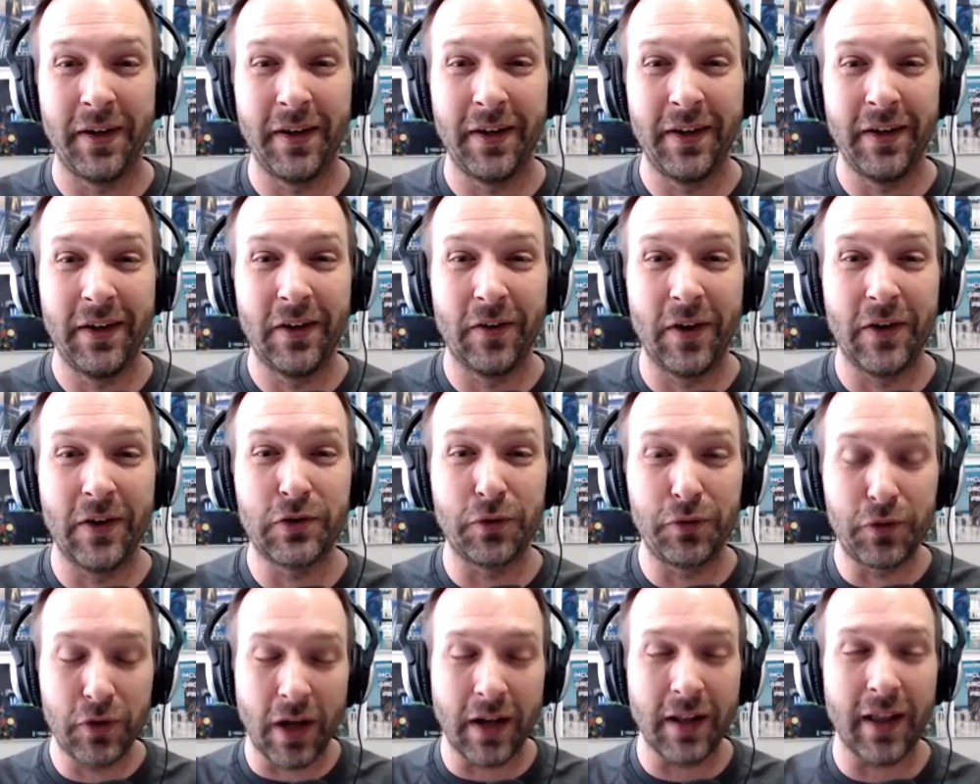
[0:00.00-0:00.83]
Yes. Right. So
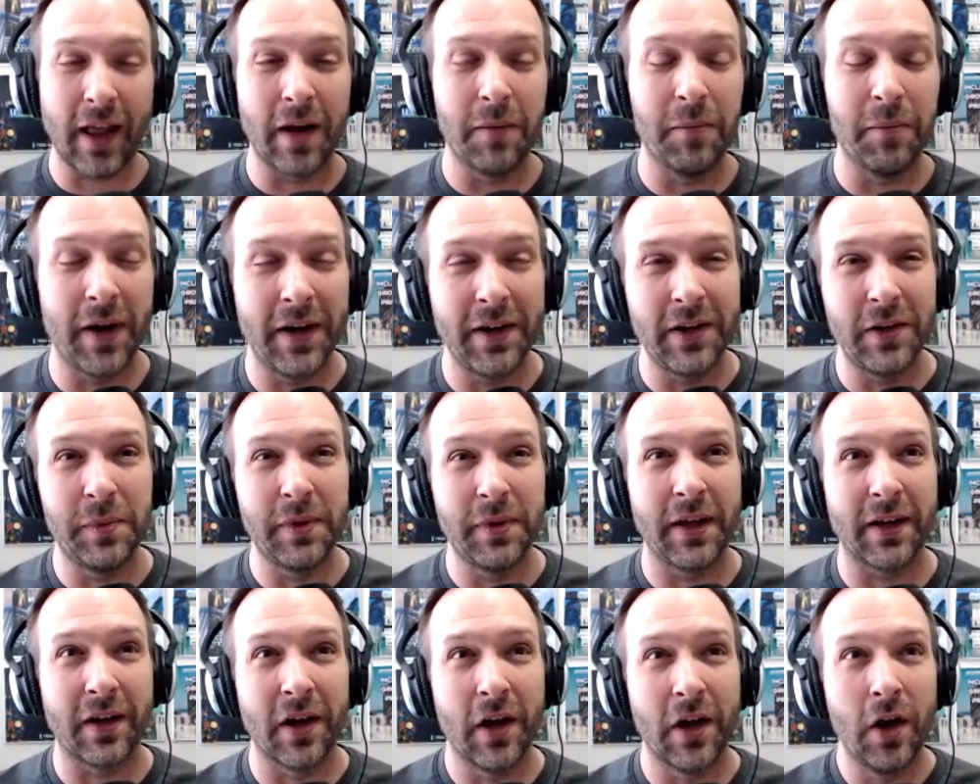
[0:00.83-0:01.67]
if you've got a lot of money and be
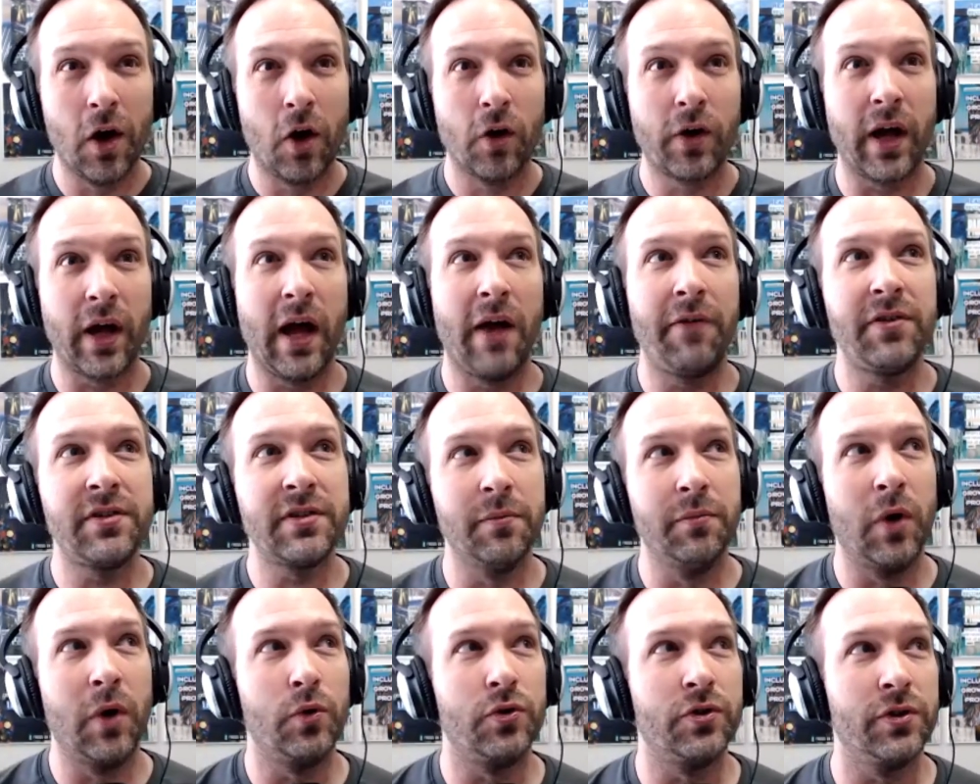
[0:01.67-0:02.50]
like, okay, I have these
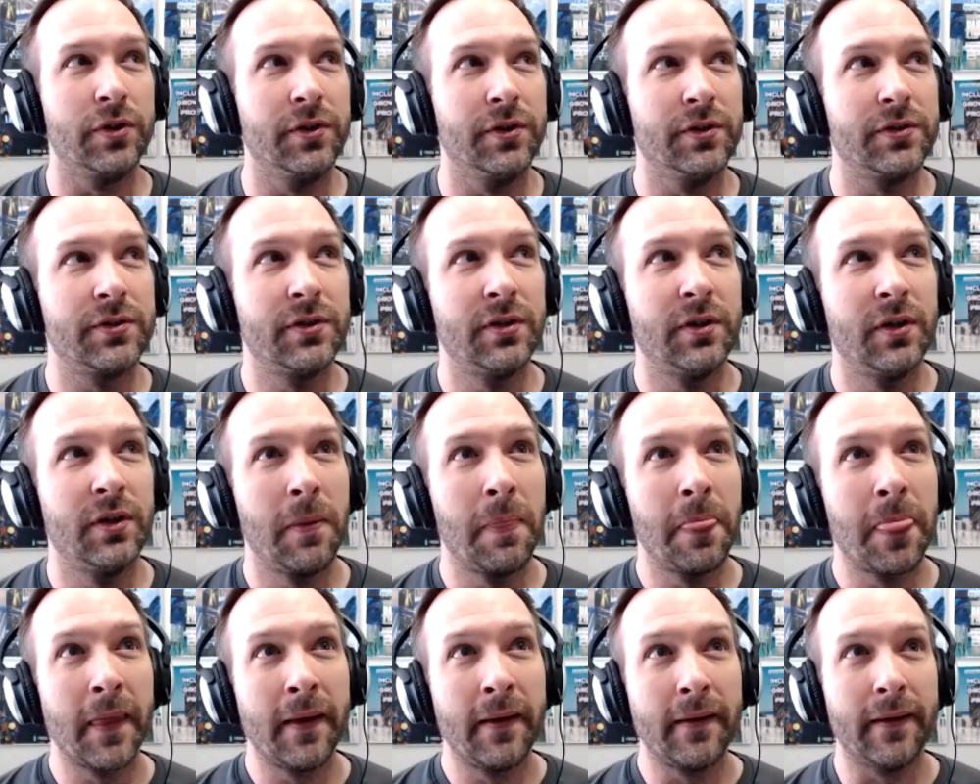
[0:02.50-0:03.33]
emotions.
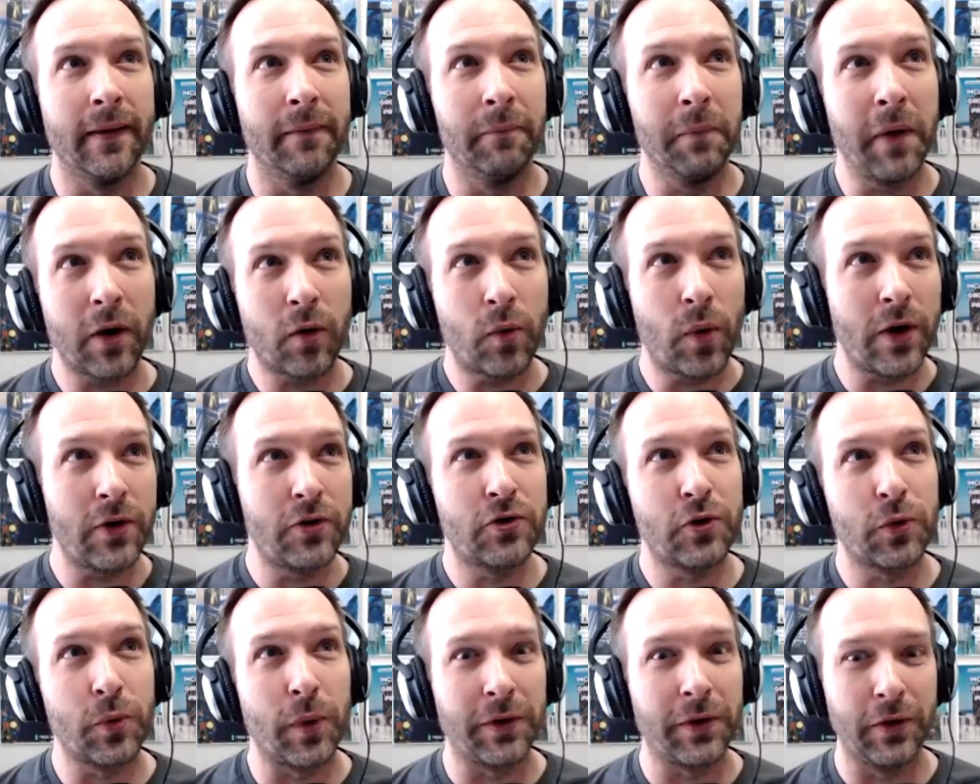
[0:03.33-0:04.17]
I'm not quite
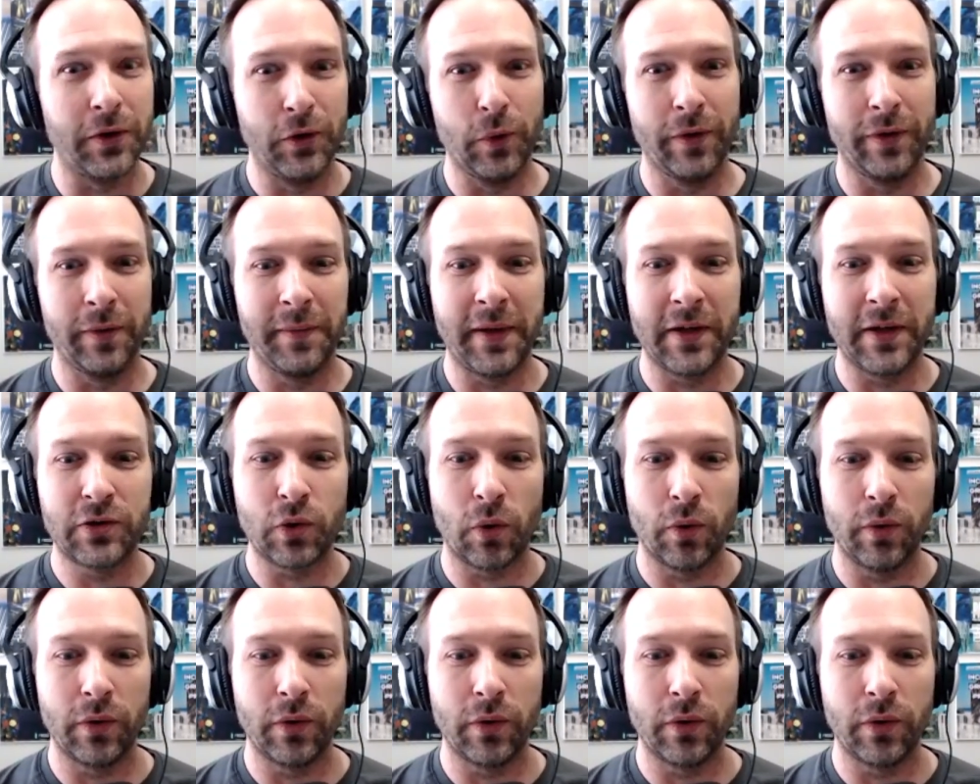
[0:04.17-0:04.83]
sure what to do with them. That's totally